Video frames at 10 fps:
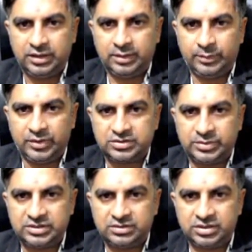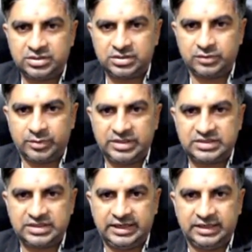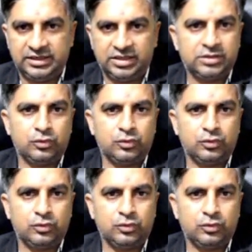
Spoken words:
a plus b. This is our basic identity.